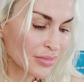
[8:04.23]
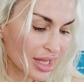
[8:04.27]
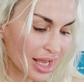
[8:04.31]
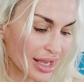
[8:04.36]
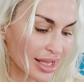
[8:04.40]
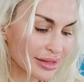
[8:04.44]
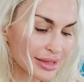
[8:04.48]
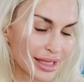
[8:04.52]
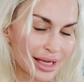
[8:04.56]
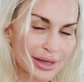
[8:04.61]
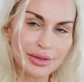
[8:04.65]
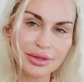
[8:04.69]

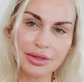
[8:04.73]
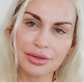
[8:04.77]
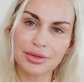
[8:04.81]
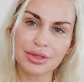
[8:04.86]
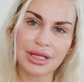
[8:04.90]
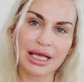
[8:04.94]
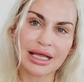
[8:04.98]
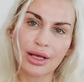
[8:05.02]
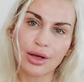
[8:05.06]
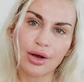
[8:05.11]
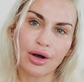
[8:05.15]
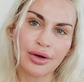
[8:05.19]
And now they're
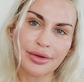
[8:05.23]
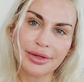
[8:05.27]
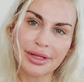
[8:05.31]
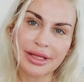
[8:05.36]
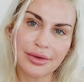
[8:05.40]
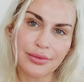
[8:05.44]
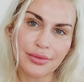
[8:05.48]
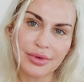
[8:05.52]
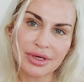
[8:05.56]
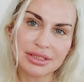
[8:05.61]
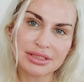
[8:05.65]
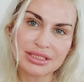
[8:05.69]
like, all they
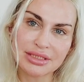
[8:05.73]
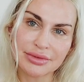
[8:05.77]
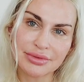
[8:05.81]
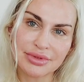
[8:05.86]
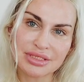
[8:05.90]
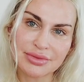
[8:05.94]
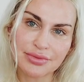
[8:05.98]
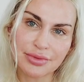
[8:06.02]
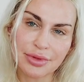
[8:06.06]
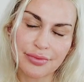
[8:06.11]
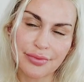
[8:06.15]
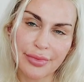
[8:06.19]
want to do
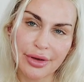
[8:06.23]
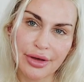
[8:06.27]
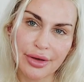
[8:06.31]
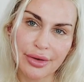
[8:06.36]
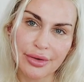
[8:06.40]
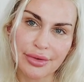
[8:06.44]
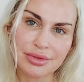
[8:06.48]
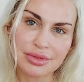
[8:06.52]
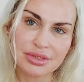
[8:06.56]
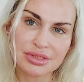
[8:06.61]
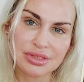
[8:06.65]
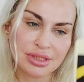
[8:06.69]
is
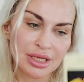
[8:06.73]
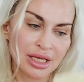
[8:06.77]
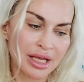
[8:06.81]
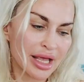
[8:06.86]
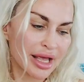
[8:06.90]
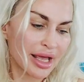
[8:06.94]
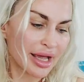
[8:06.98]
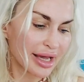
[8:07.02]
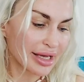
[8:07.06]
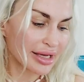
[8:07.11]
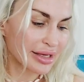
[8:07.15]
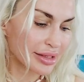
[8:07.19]
propose.
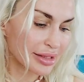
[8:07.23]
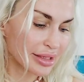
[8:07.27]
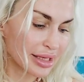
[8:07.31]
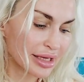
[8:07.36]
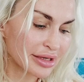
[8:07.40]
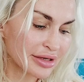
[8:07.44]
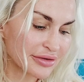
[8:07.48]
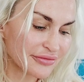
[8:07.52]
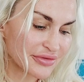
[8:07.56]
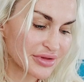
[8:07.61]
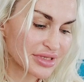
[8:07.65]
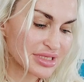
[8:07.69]
And
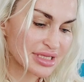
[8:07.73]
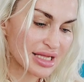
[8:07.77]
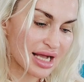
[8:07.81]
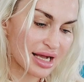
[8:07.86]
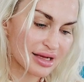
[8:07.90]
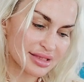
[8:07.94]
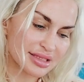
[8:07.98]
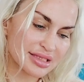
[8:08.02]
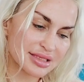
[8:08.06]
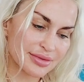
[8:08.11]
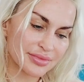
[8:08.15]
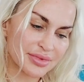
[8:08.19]
if it's
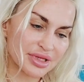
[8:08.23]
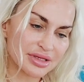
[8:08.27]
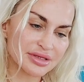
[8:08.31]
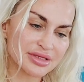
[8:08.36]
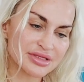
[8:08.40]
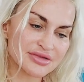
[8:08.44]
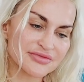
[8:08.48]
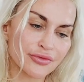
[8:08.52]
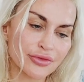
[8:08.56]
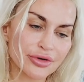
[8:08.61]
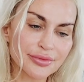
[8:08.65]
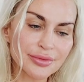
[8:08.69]
not something as
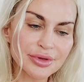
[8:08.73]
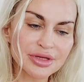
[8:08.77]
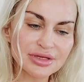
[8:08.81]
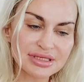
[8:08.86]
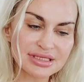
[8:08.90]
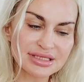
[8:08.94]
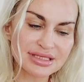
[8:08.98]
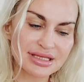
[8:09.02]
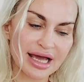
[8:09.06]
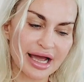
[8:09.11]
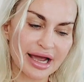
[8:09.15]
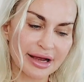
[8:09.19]
formal
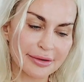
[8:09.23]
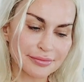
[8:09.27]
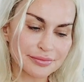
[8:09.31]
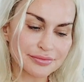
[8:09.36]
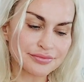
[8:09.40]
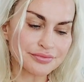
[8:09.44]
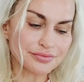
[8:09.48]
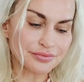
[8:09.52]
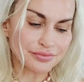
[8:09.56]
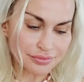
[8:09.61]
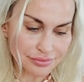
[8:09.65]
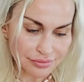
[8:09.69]
as that,
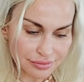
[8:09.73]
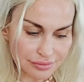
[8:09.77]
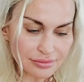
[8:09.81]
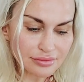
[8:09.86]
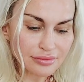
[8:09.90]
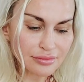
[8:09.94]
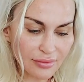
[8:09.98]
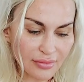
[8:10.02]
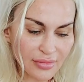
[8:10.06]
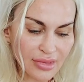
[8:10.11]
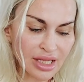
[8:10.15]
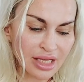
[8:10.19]

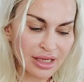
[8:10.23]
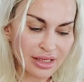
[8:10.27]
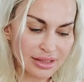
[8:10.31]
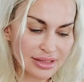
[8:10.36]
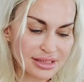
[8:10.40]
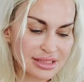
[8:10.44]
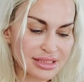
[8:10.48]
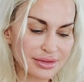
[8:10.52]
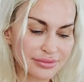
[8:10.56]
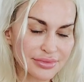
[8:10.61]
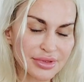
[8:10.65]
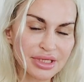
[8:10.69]
it is
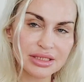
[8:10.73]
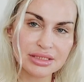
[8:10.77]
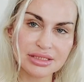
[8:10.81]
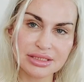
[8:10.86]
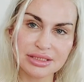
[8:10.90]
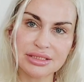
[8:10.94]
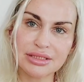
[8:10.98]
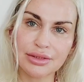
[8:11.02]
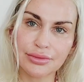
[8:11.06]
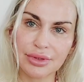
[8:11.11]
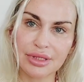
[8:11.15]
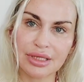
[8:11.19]
something to
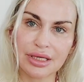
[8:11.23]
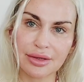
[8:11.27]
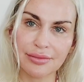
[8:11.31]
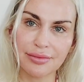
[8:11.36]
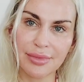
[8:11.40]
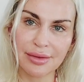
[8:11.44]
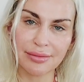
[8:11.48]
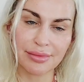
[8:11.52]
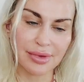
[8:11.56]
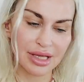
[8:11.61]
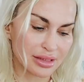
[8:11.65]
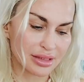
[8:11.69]
do with
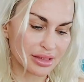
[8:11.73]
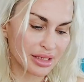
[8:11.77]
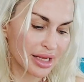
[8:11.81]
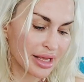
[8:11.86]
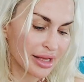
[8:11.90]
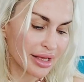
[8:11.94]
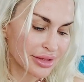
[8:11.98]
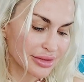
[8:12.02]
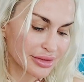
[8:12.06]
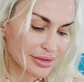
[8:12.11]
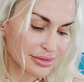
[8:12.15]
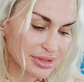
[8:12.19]
commitment.
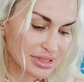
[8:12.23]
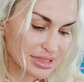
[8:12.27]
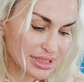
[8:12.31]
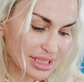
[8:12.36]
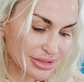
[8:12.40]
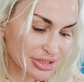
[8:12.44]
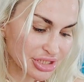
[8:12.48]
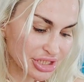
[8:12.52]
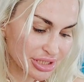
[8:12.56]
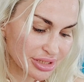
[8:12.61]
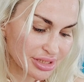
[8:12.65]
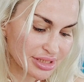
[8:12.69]
Their
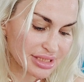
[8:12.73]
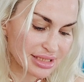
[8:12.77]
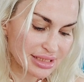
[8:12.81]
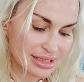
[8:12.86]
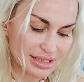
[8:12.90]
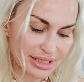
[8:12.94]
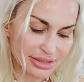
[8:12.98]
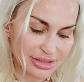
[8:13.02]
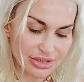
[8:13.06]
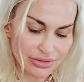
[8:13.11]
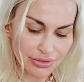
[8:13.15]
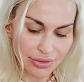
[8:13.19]
intention is to
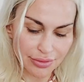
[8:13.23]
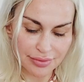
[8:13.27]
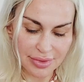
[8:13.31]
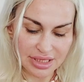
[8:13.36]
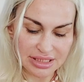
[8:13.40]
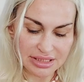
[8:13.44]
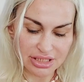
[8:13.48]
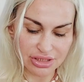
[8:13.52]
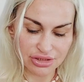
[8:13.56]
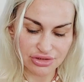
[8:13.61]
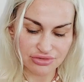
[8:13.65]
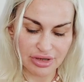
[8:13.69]
send you a
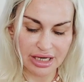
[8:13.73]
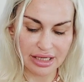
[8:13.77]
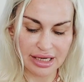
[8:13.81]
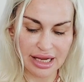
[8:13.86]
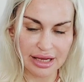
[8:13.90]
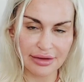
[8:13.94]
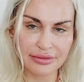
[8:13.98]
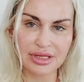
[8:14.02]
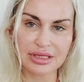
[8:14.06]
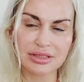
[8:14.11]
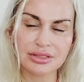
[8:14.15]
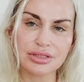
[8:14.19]
message right
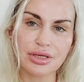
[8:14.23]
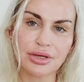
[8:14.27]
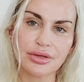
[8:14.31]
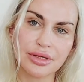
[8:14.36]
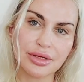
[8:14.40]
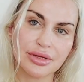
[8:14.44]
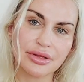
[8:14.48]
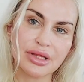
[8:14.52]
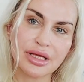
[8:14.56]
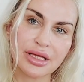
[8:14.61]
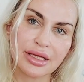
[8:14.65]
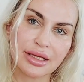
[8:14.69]
now. That's all
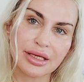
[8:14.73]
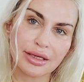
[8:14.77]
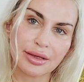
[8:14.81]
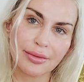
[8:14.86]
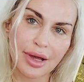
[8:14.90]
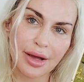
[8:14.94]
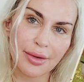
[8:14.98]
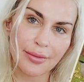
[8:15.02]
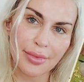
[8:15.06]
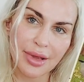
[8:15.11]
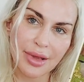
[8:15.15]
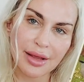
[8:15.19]
they're thinking
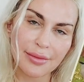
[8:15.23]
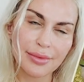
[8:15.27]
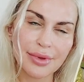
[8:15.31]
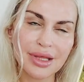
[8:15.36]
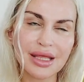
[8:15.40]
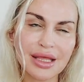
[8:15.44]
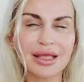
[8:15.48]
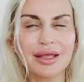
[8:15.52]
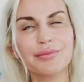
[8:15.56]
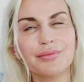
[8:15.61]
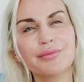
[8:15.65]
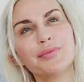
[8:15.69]
about,
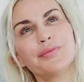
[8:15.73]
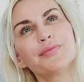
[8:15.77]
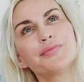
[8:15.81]
baby.